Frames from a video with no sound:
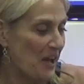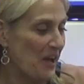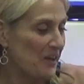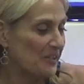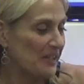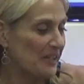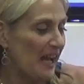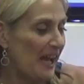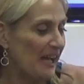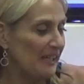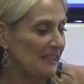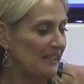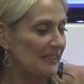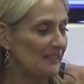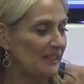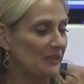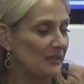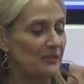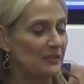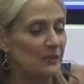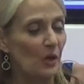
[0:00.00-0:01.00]
Okay,
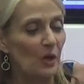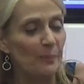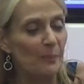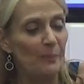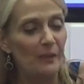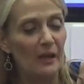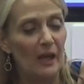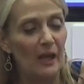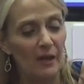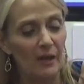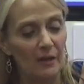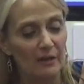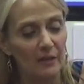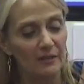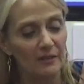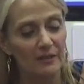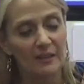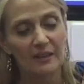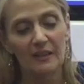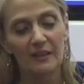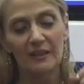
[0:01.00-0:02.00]
so Scorpio,
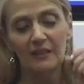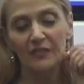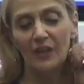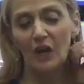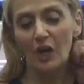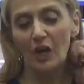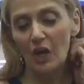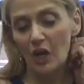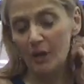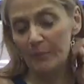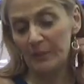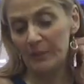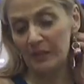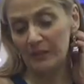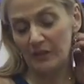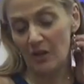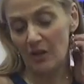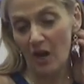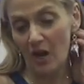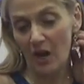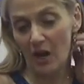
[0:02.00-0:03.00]
the
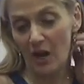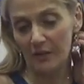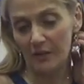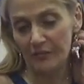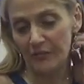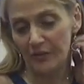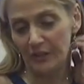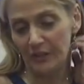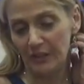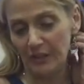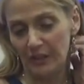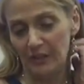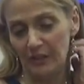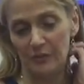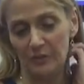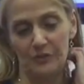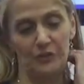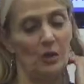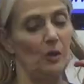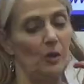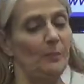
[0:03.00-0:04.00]
Hermit card for
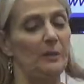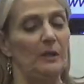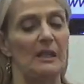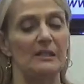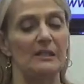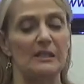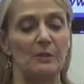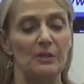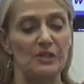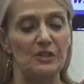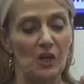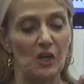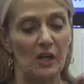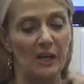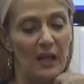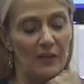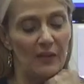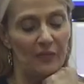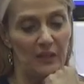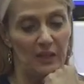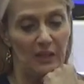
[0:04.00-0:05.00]
you, Scorpio. That's how we start
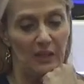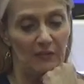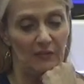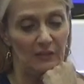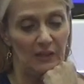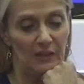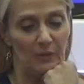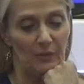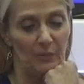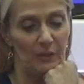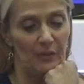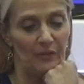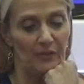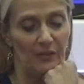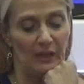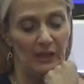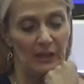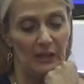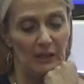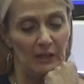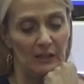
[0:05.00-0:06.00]
out the evening with
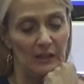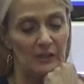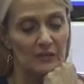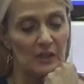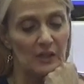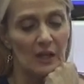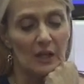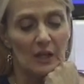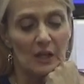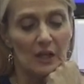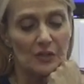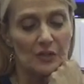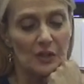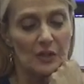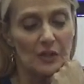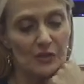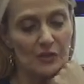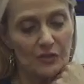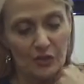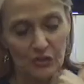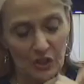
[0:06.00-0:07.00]
uh, Aries. So
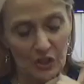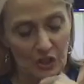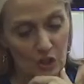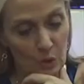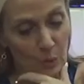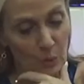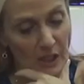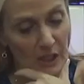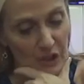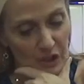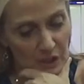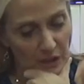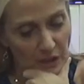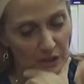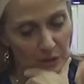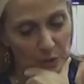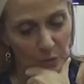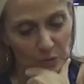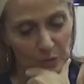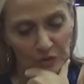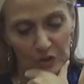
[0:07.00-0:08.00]
there's a situation
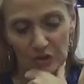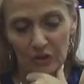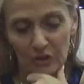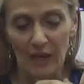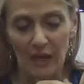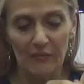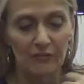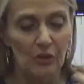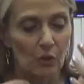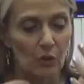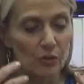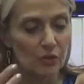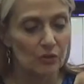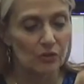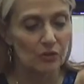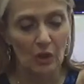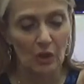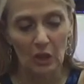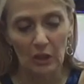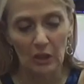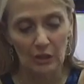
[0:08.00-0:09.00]
that you feel you have no
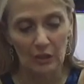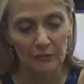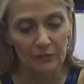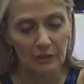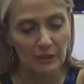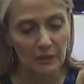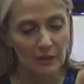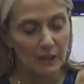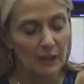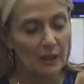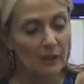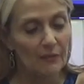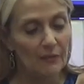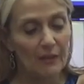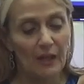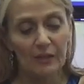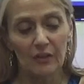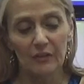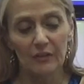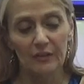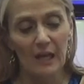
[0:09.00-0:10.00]
control over,
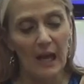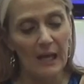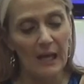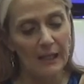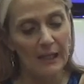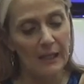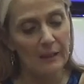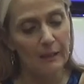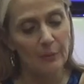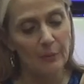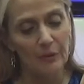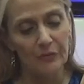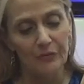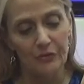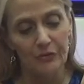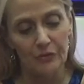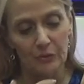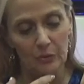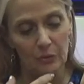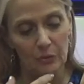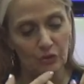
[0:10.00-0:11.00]
that you're not able
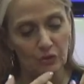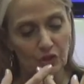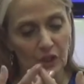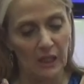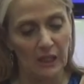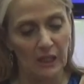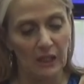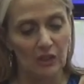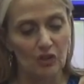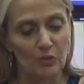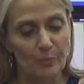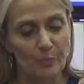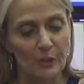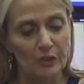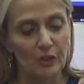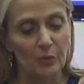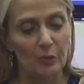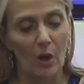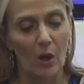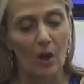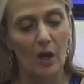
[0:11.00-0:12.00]
to change,
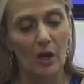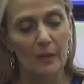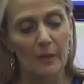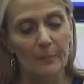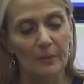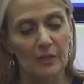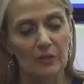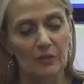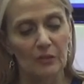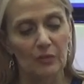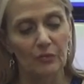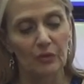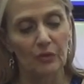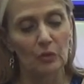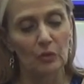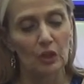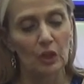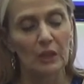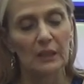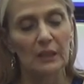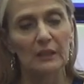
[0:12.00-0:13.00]
but you are, because if
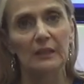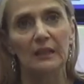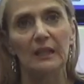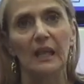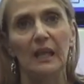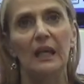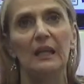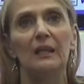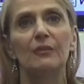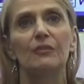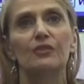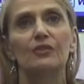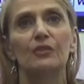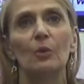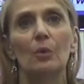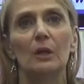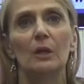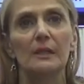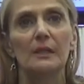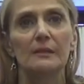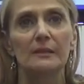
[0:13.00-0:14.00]
you look at the Eight of
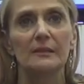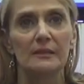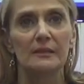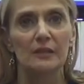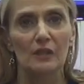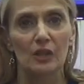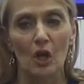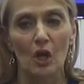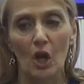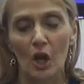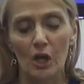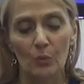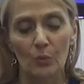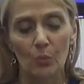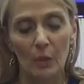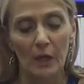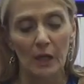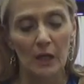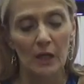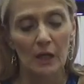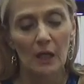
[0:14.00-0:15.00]
Swords, it's a card
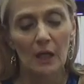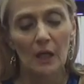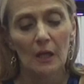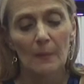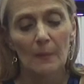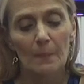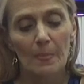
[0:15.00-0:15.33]
where